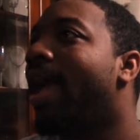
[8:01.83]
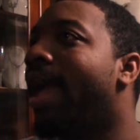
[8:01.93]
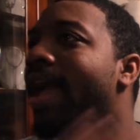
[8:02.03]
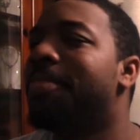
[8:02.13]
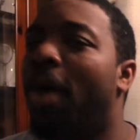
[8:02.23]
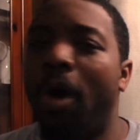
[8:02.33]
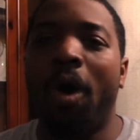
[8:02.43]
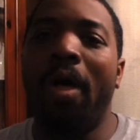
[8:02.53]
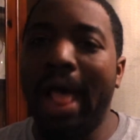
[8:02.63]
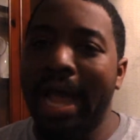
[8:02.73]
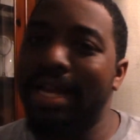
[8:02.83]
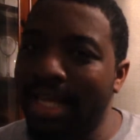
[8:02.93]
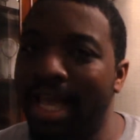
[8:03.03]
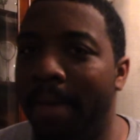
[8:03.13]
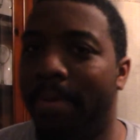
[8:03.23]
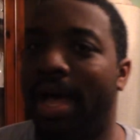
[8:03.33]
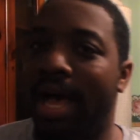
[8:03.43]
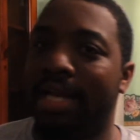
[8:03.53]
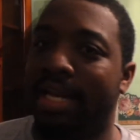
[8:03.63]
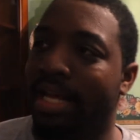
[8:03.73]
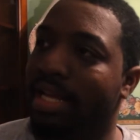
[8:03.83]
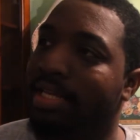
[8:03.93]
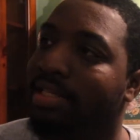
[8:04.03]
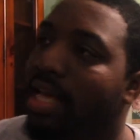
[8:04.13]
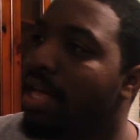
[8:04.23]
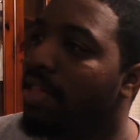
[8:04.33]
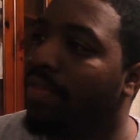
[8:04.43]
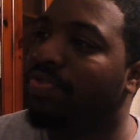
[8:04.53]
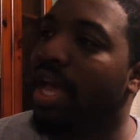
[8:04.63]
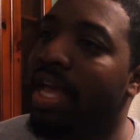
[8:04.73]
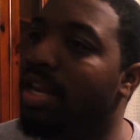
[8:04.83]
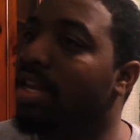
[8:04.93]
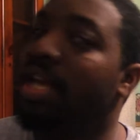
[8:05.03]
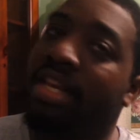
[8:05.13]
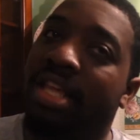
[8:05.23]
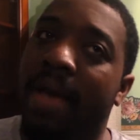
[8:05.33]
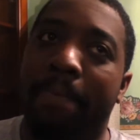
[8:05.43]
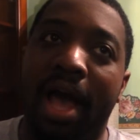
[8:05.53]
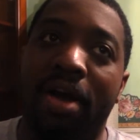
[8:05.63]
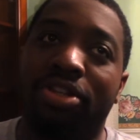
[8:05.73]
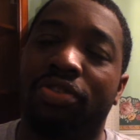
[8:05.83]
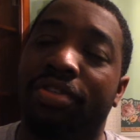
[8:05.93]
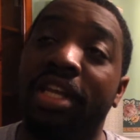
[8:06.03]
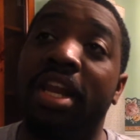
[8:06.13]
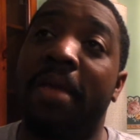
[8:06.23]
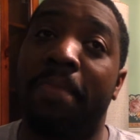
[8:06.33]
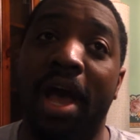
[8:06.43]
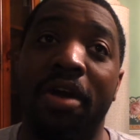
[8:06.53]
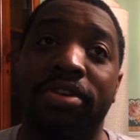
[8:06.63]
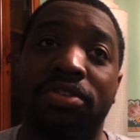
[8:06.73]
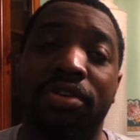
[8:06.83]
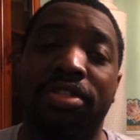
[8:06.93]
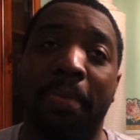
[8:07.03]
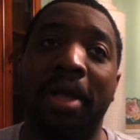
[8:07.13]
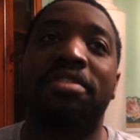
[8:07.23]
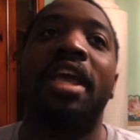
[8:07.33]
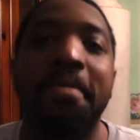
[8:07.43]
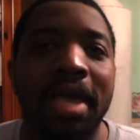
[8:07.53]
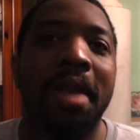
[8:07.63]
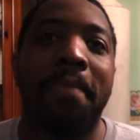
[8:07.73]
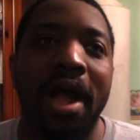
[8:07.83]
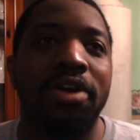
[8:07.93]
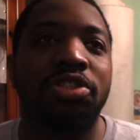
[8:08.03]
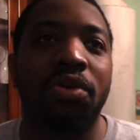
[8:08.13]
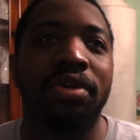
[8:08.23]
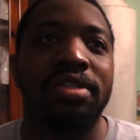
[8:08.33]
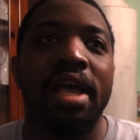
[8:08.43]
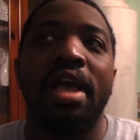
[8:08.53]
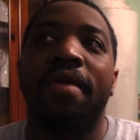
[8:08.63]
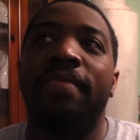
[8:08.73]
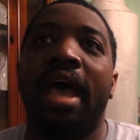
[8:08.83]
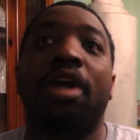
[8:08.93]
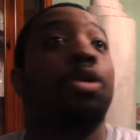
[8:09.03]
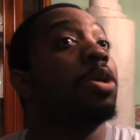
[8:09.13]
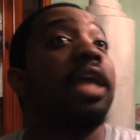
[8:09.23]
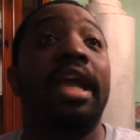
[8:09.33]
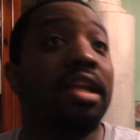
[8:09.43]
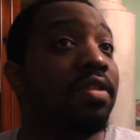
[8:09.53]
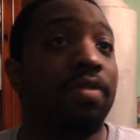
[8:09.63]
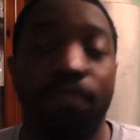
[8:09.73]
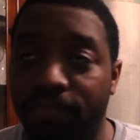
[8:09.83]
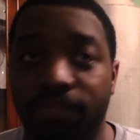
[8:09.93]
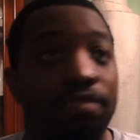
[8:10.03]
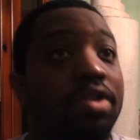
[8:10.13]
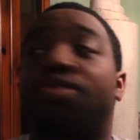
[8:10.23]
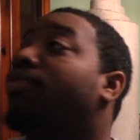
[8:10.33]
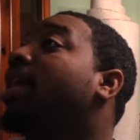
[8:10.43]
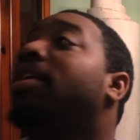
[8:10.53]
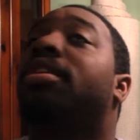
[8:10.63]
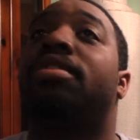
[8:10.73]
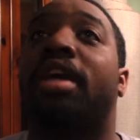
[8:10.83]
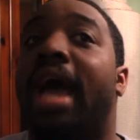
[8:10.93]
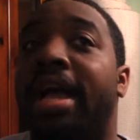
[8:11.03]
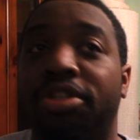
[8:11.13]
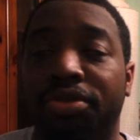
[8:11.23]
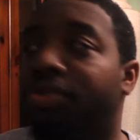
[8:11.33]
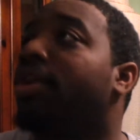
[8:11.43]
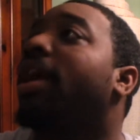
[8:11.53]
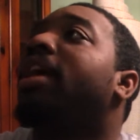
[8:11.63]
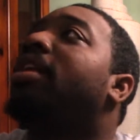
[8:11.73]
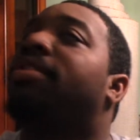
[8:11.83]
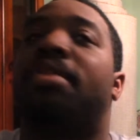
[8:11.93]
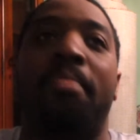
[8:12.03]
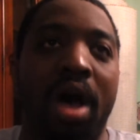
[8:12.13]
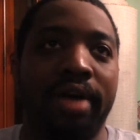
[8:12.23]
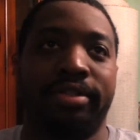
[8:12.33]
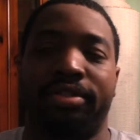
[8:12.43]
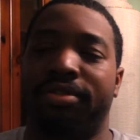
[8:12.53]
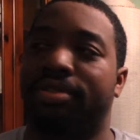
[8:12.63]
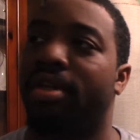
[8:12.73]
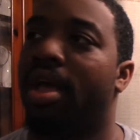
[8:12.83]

And the whole idea behind it is that they need that power source. They need a power source, the same kind of power source that created the kaiju, created the monsters.